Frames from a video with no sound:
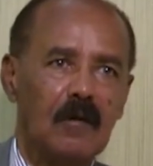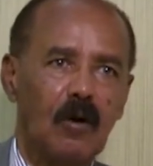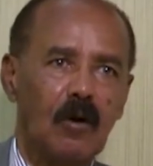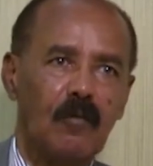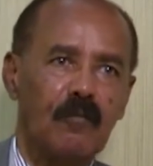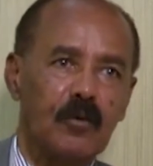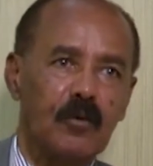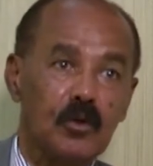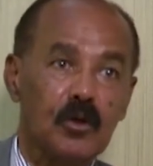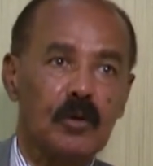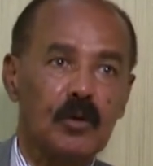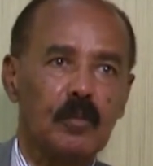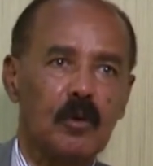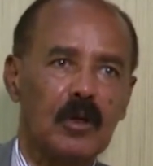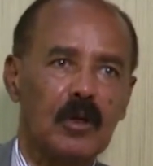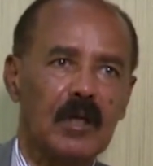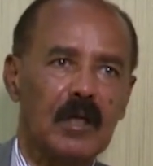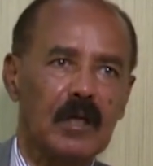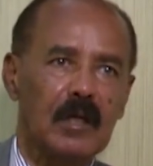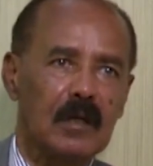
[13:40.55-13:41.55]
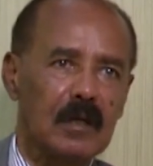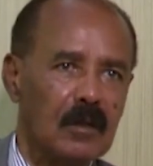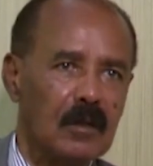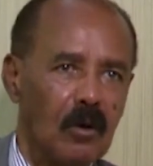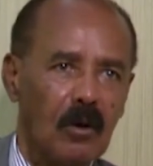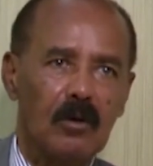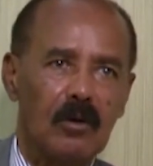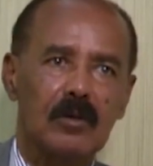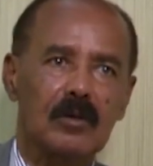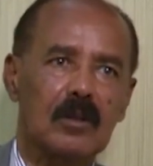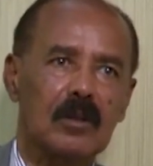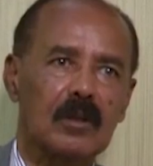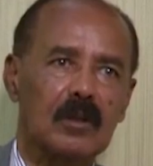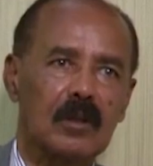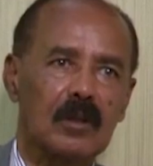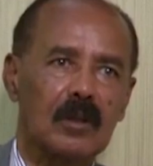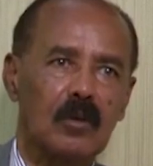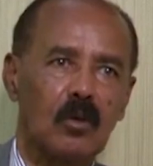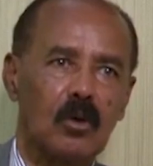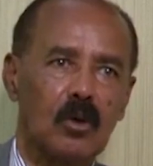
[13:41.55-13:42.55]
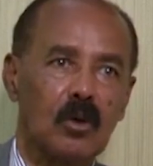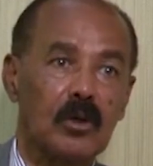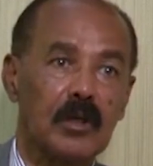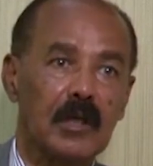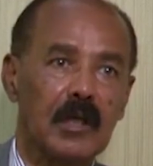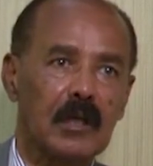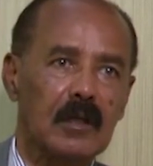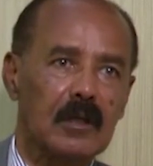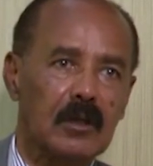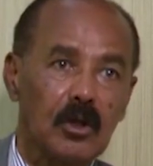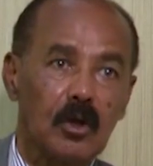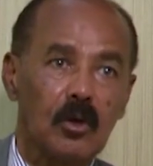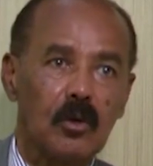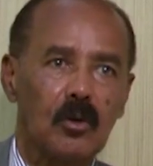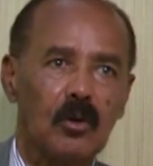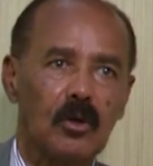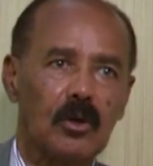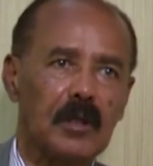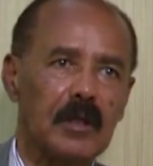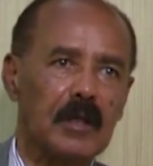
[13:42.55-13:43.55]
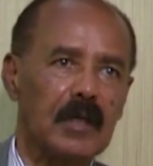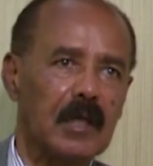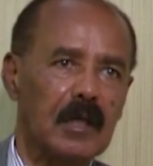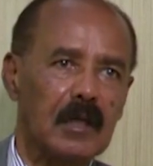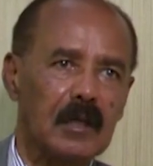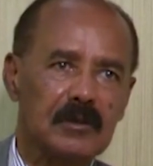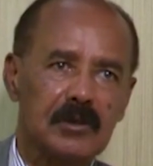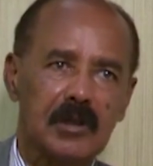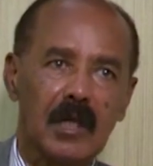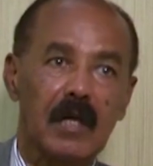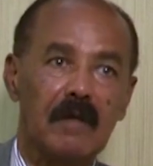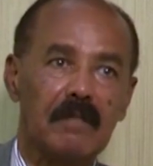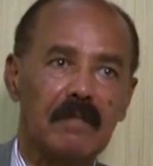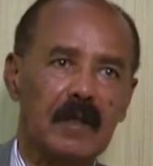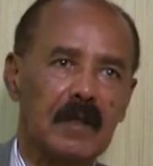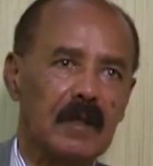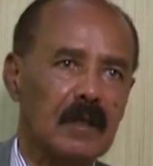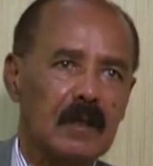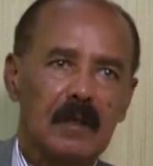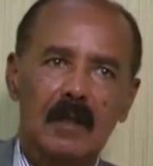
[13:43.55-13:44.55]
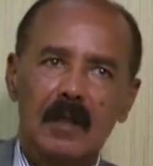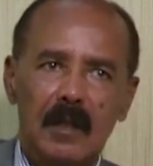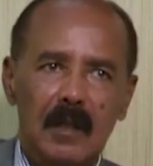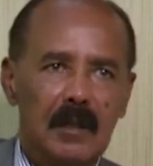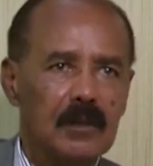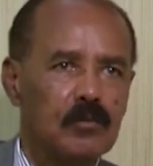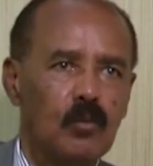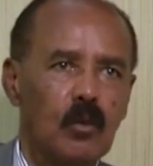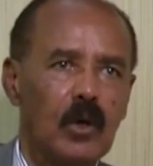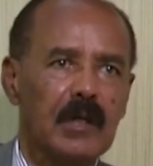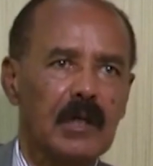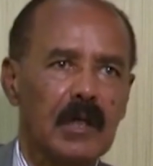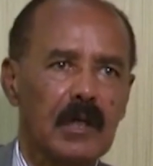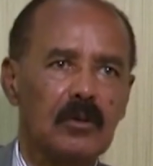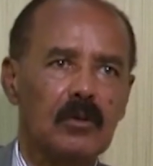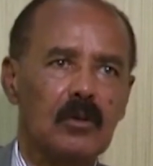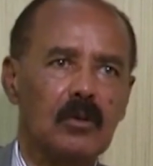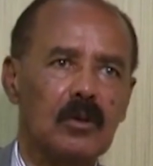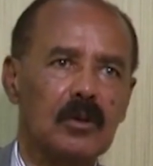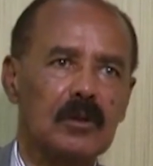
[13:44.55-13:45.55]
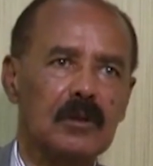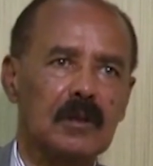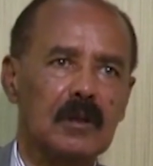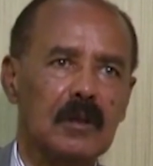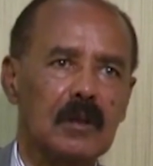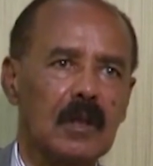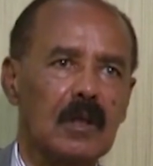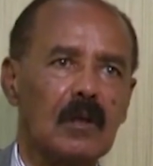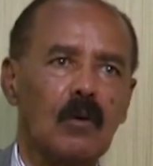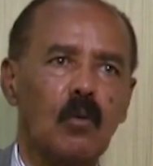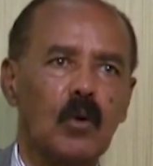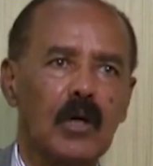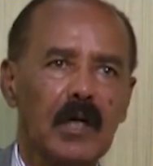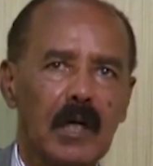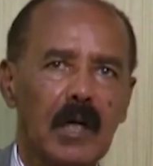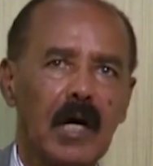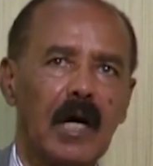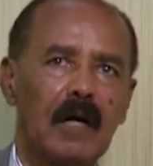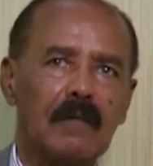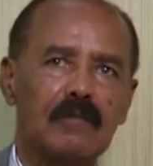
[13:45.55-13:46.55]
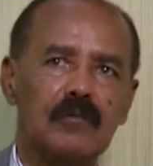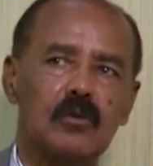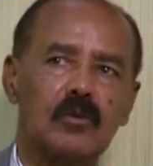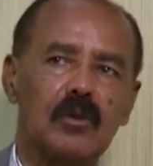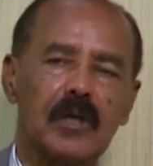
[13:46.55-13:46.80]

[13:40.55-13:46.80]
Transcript: of unipolar or the colonial, neo-colonial slavery is one ideology. We have to